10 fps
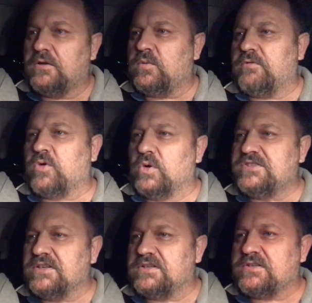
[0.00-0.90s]
we've
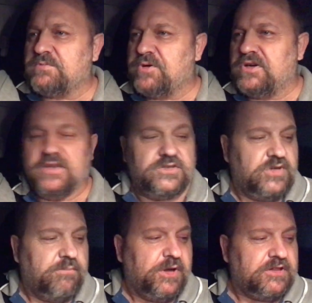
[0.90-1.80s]
caught it put it into
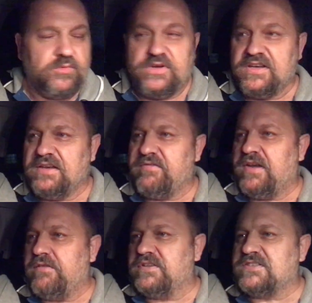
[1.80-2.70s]
a bottle we didn't even
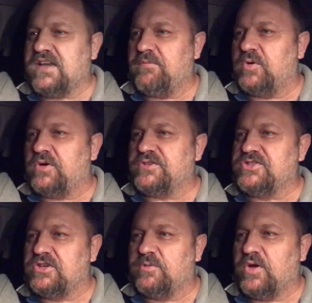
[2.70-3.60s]
have a tub or a
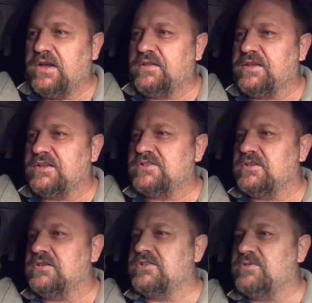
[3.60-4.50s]
tube or anything
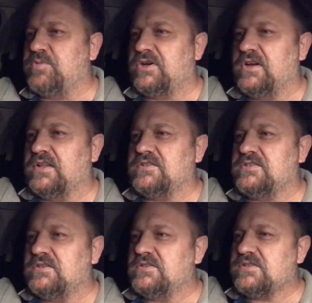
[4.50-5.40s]
to to put it
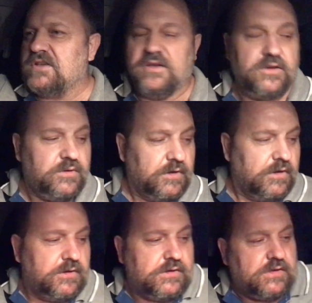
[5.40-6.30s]
into so
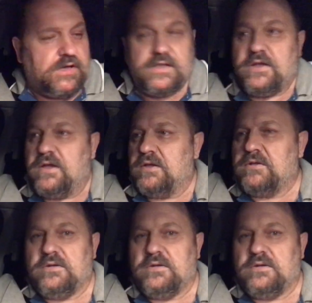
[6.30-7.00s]
I uh,